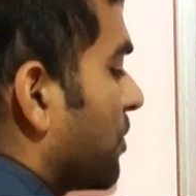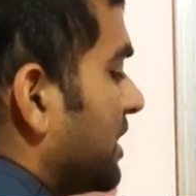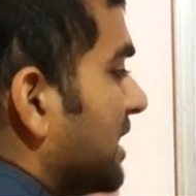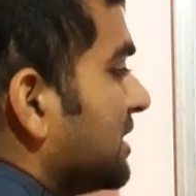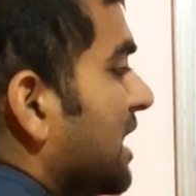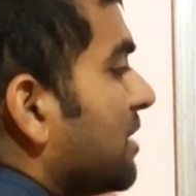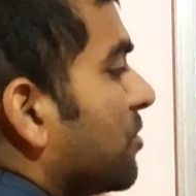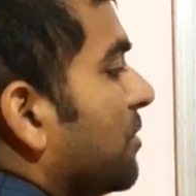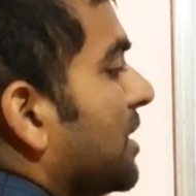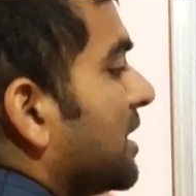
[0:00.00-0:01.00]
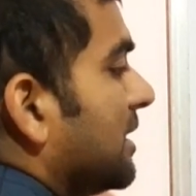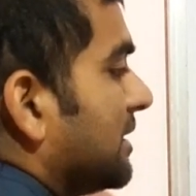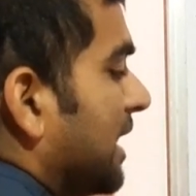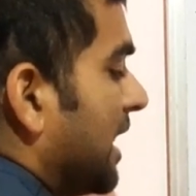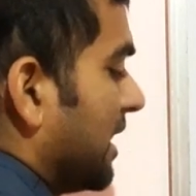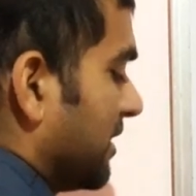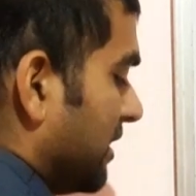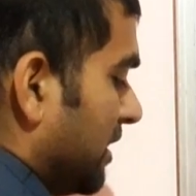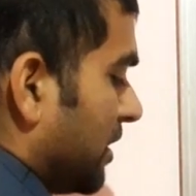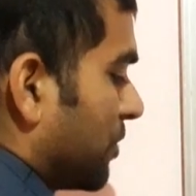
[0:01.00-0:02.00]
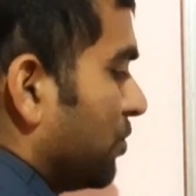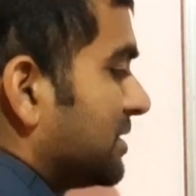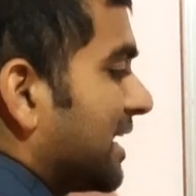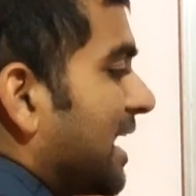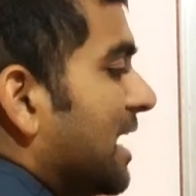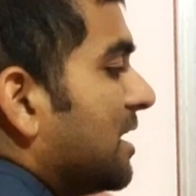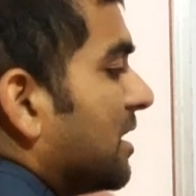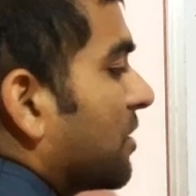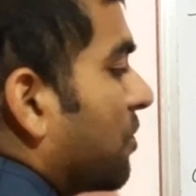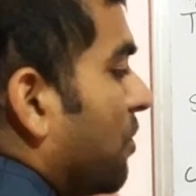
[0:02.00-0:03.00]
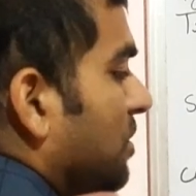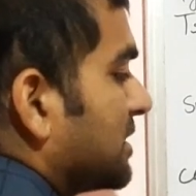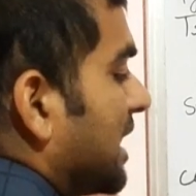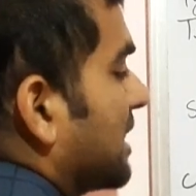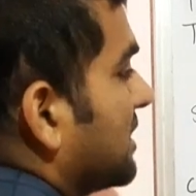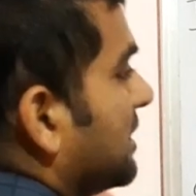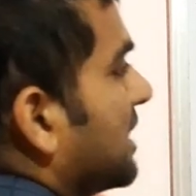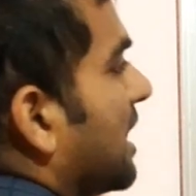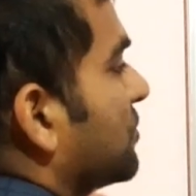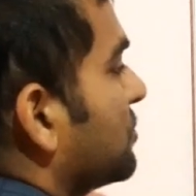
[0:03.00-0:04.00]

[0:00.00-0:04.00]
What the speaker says: Tangent, we will read tan. Cosecant, cosec theta.